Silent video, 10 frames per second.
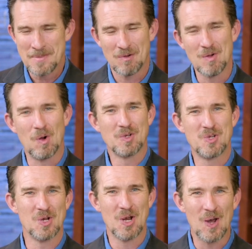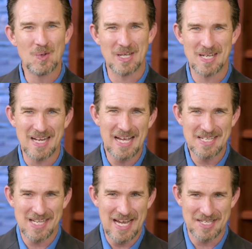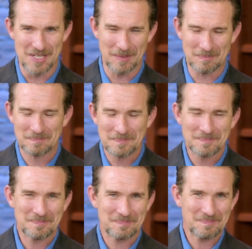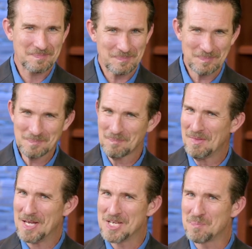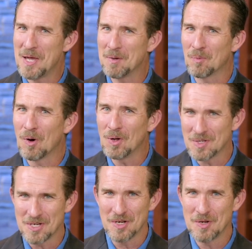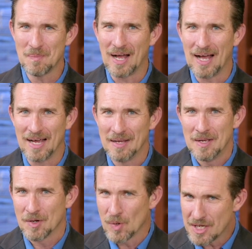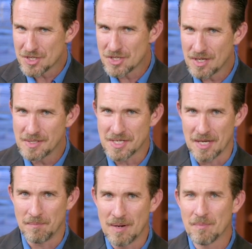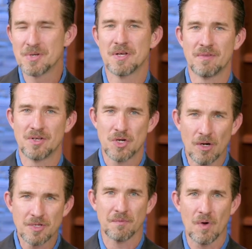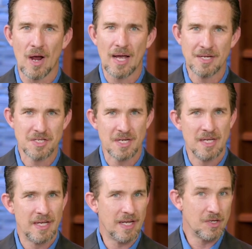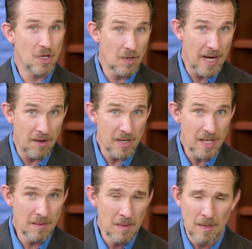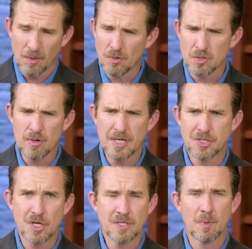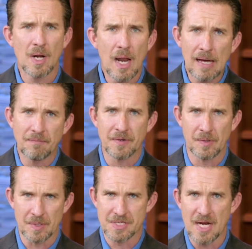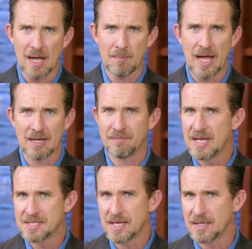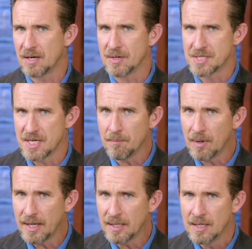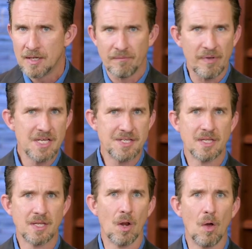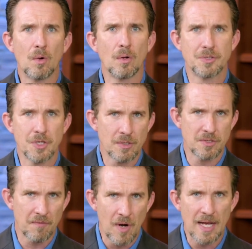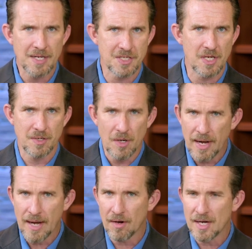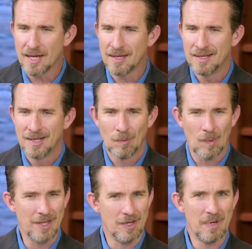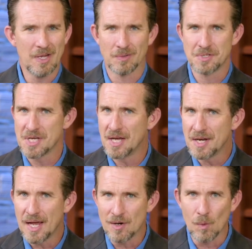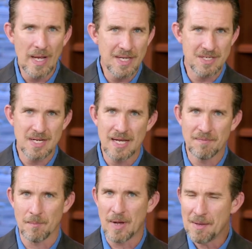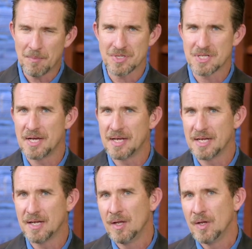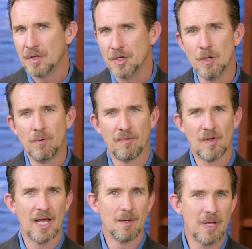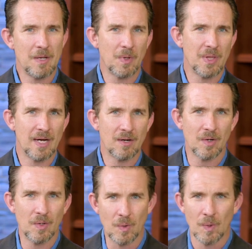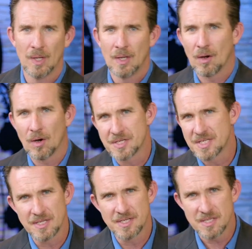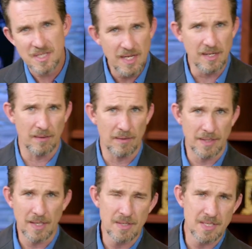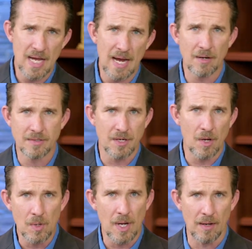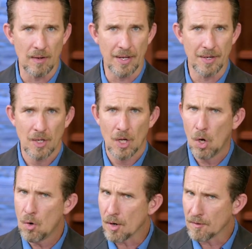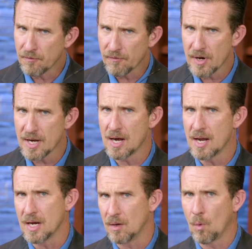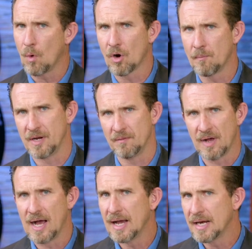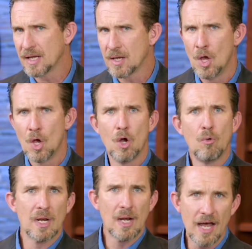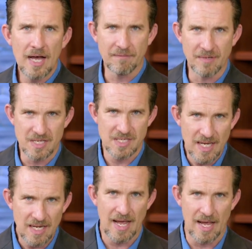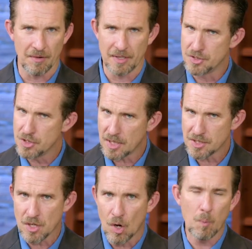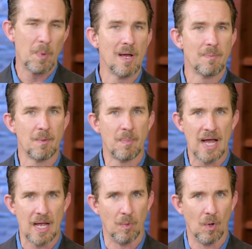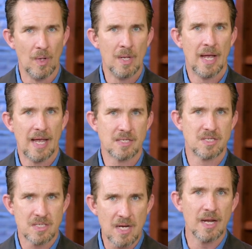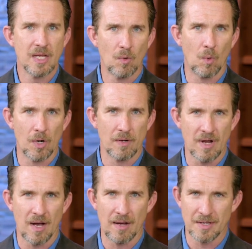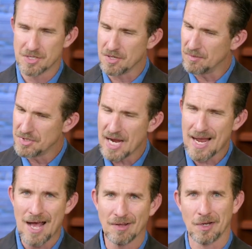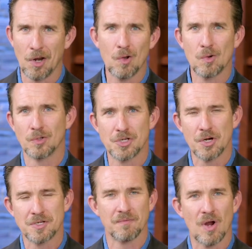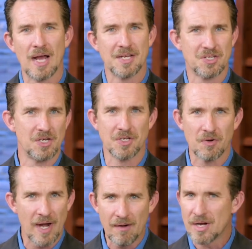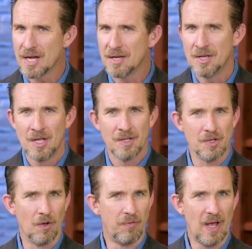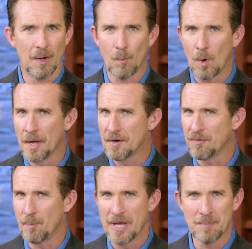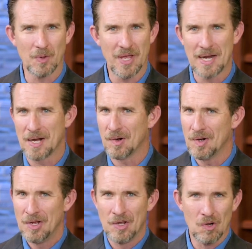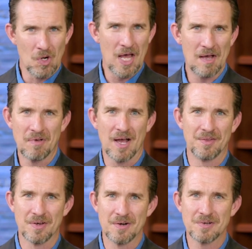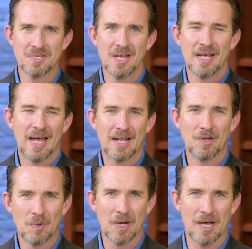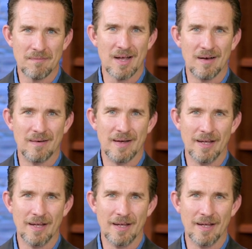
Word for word: We want you to know that today's lesson is being brought to you by Christians and members of the Church of Christ in your area, those Christians would love for you to stop by and visit their assembly, visit the local Church of Christ in your area, whether it be on Sunday or Wednesday for Bible study. You will find people there who are sincere in their desire to know God, who are friendly and warm and inviting, who would love to sit down and just open up the Bible and study the Word of God. And so check out the local Church of Christ in your area. You'll find wonderful people there who love others and who love God.